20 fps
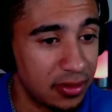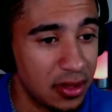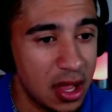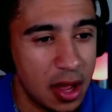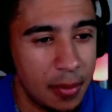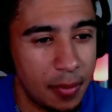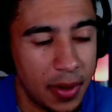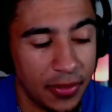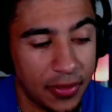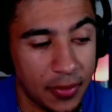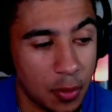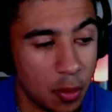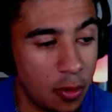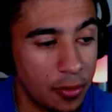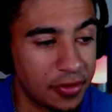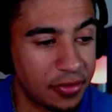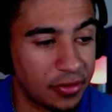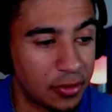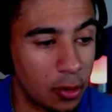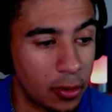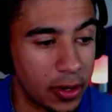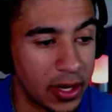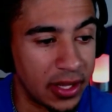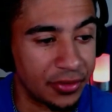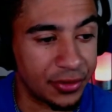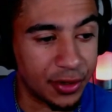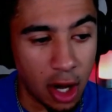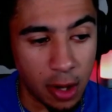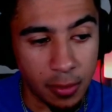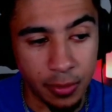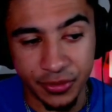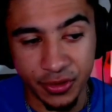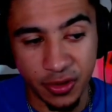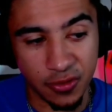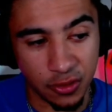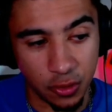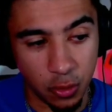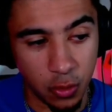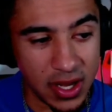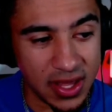But the moral of the story is Garbers goes
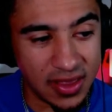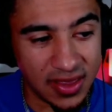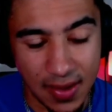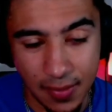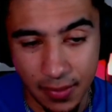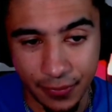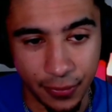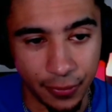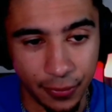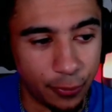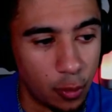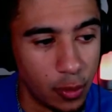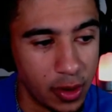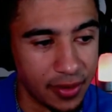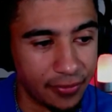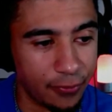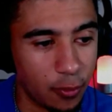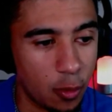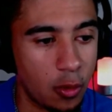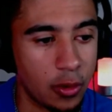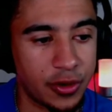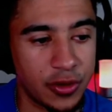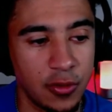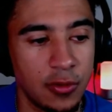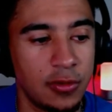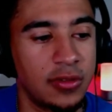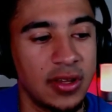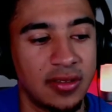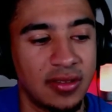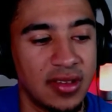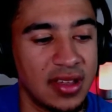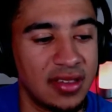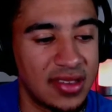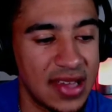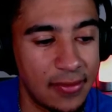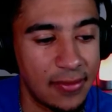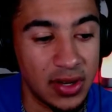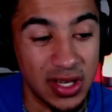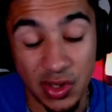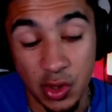27 for 44,
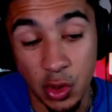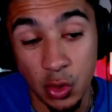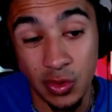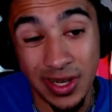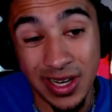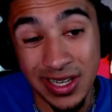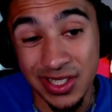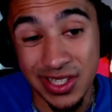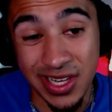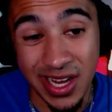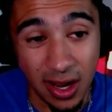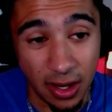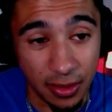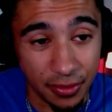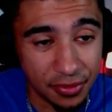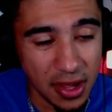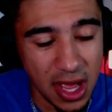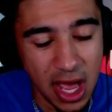267, and 2 touchdowns.